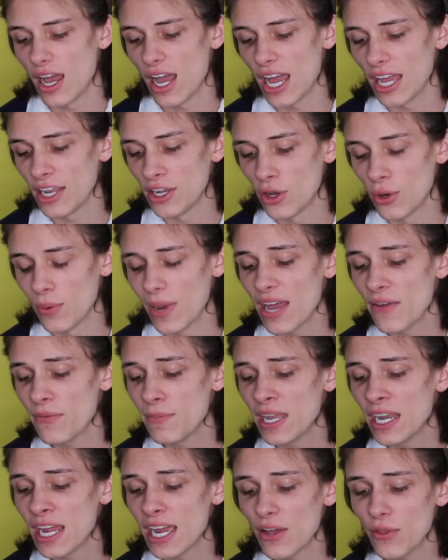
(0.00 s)
I know
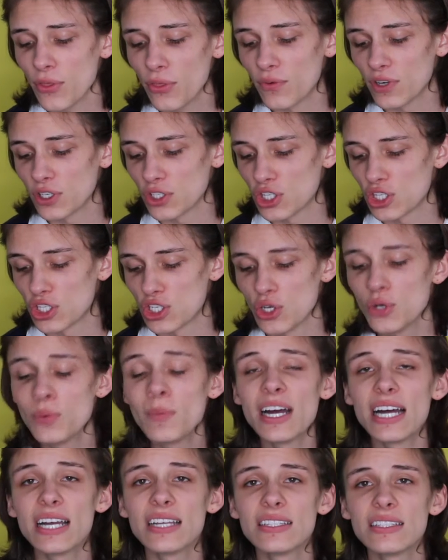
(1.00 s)
I've been out for 2
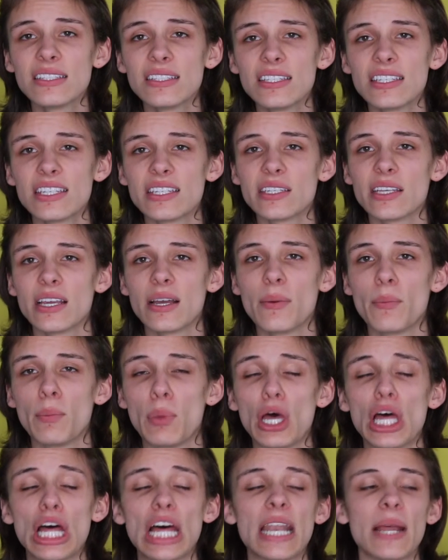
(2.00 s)
months,
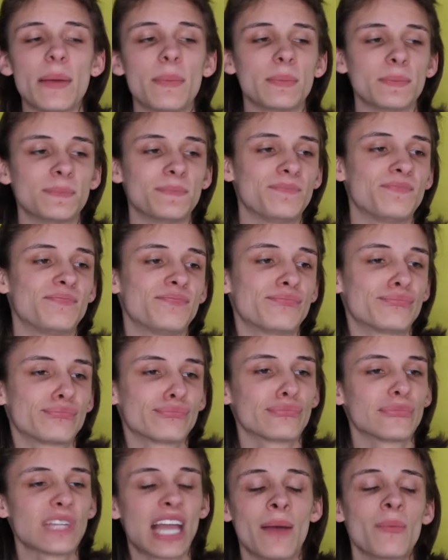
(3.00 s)
but
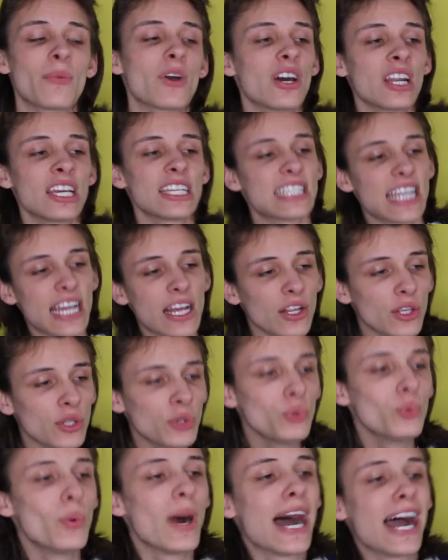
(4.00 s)
I'm gonna tell
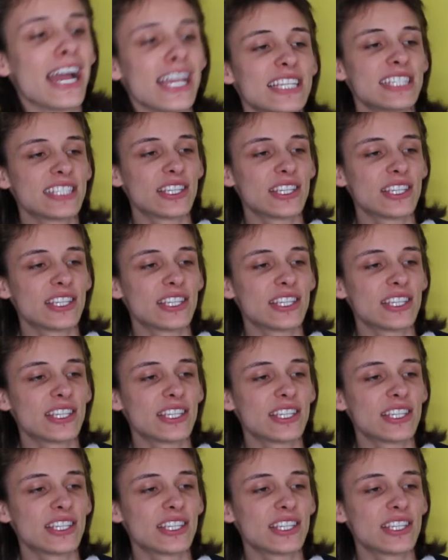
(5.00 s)
you why.